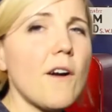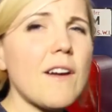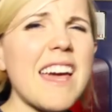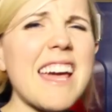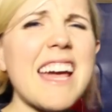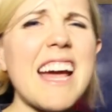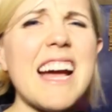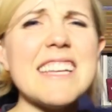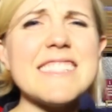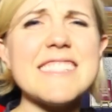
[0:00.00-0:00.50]

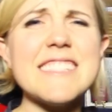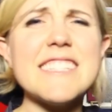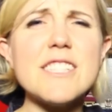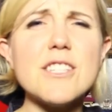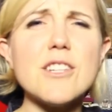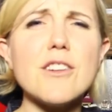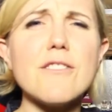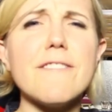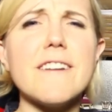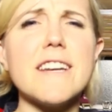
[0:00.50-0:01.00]
Okay guys,
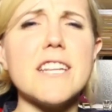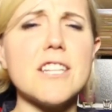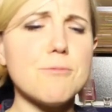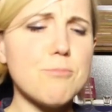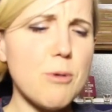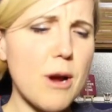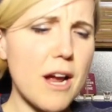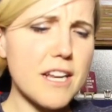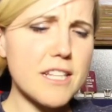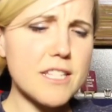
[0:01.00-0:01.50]
these are your
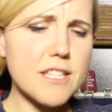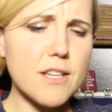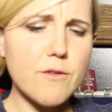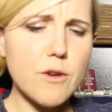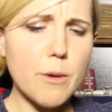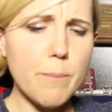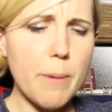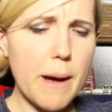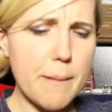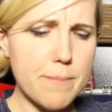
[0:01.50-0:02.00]
finished product
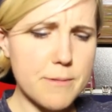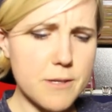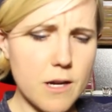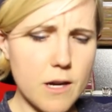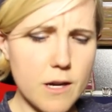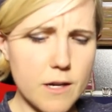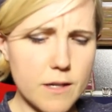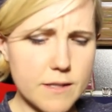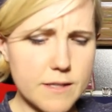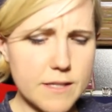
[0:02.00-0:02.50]
of your
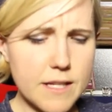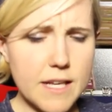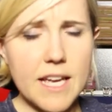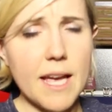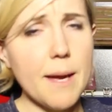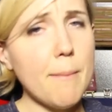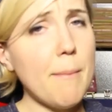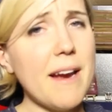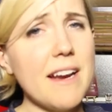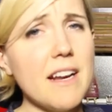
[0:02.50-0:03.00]
Pop-Tarts.
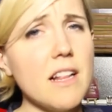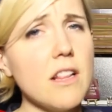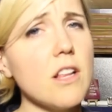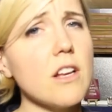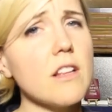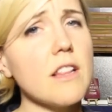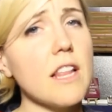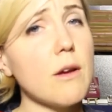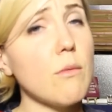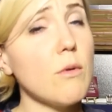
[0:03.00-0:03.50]
It might not
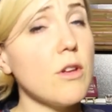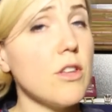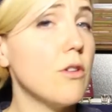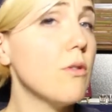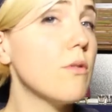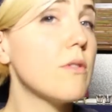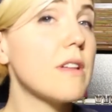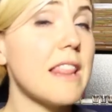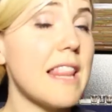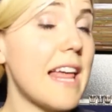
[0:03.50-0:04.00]
look like what
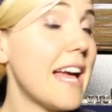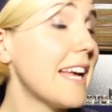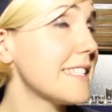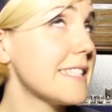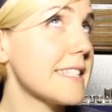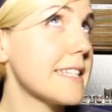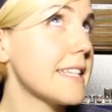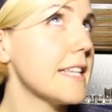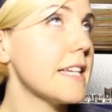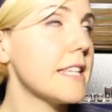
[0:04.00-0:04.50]
you
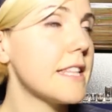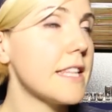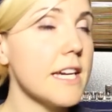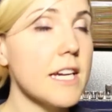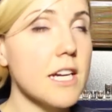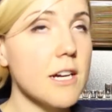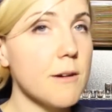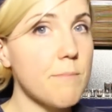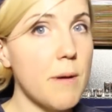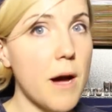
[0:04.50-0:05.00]
classically
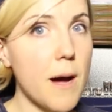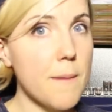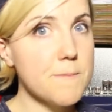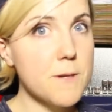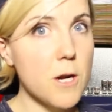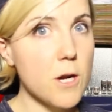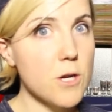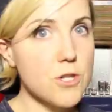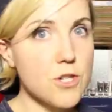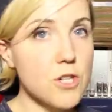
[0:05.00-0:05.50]
think a
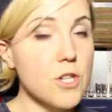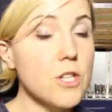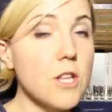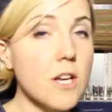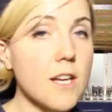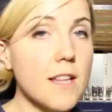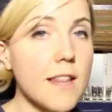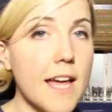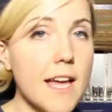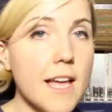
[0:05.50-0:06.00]
Pop-Tart
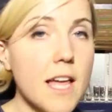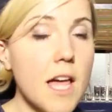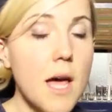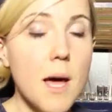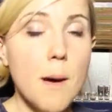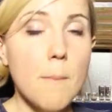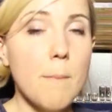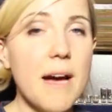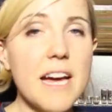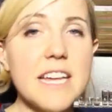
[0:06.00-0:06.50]
should look like,
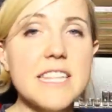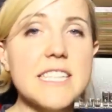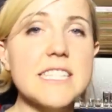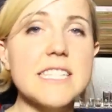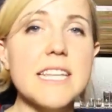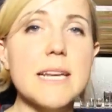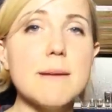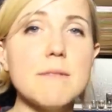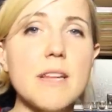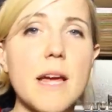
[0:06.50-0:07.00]
but at
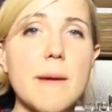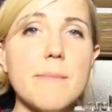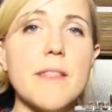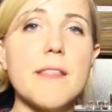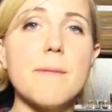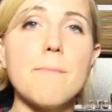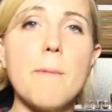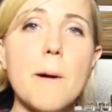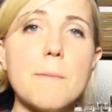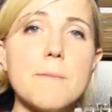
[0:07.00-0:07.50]
the same
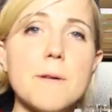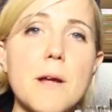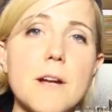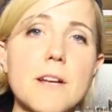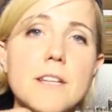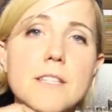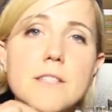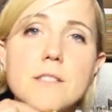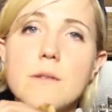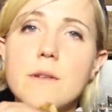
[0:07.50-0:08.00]
time, this
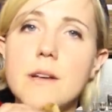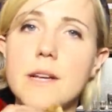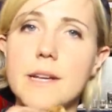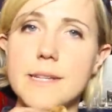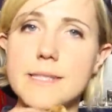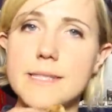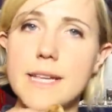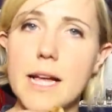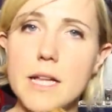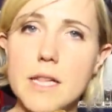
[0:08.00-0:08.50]
Pop-Tart is doing
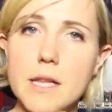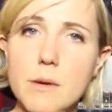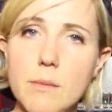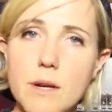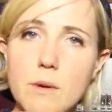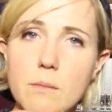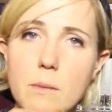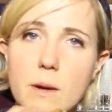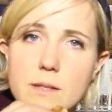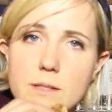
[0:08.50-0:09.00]
exactly
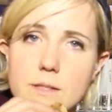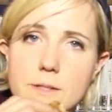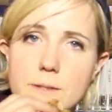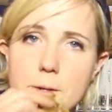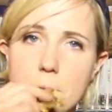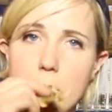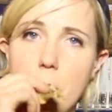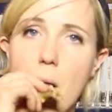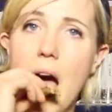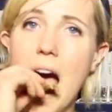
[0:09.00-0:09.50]
what it wants
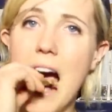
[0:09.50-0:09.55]
to.